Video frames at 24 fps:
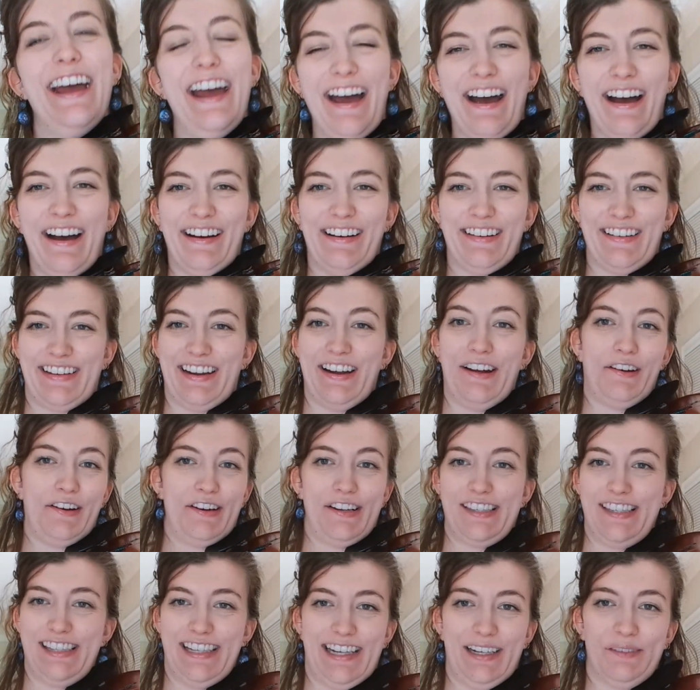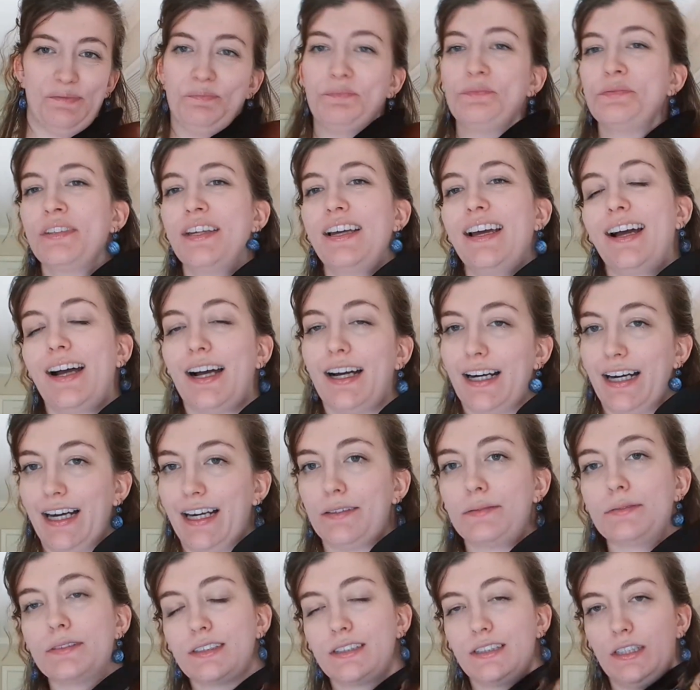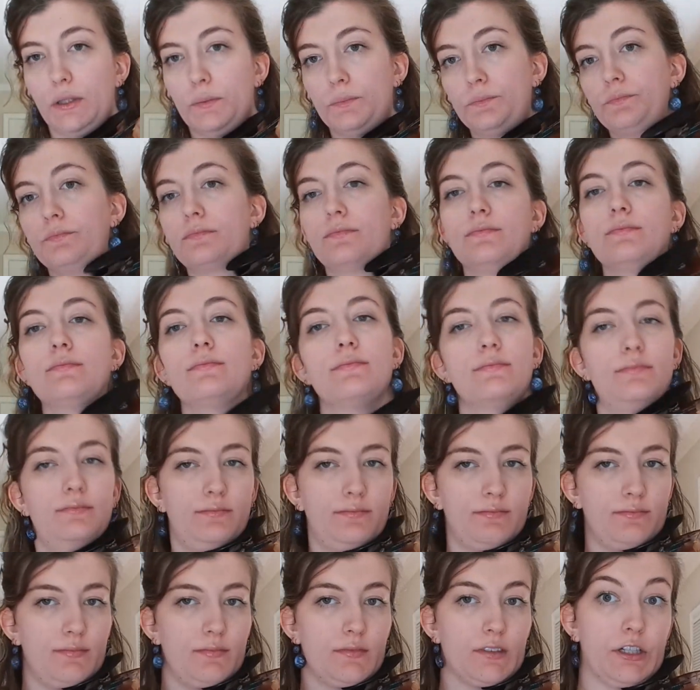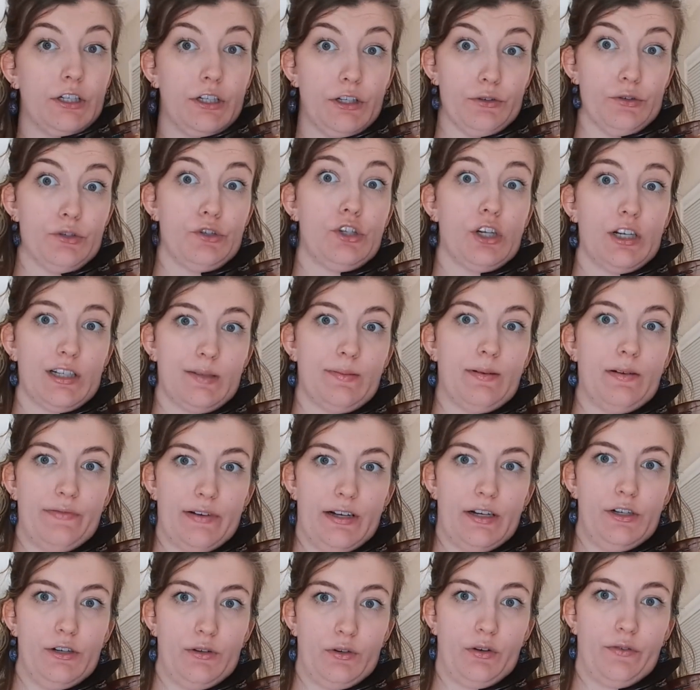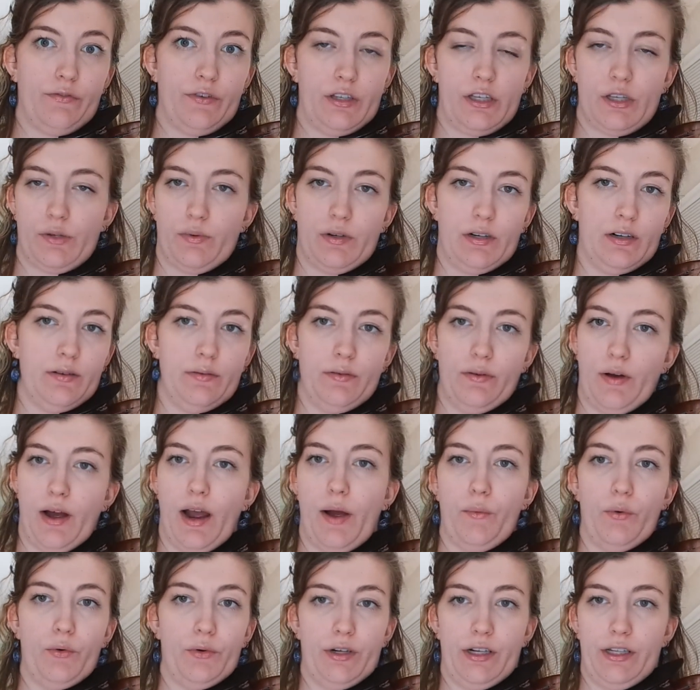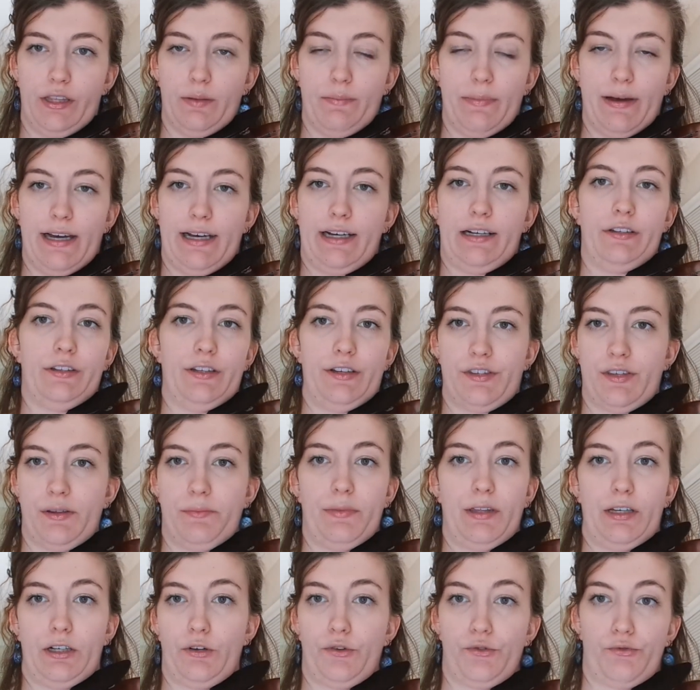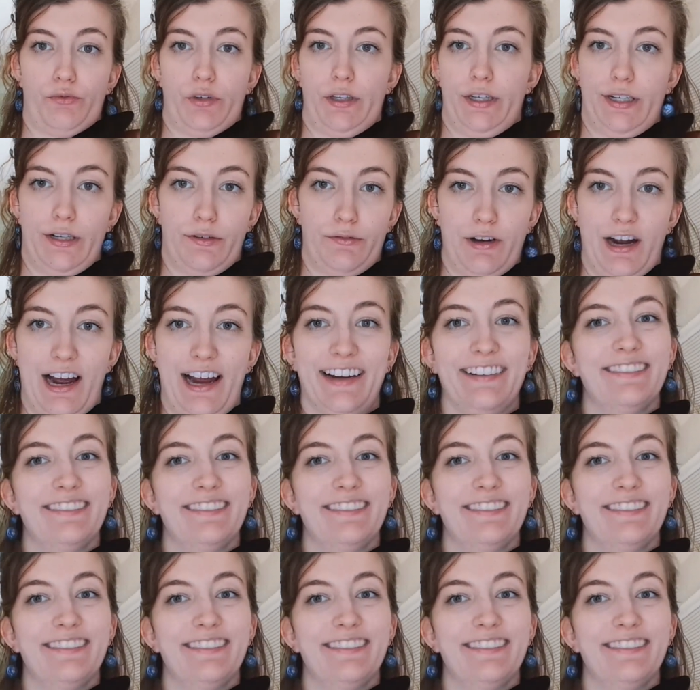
Okay, or a C. All right, so I'm gonna use just my fine tuner for this one. I won't need the peg unless something goes really awry.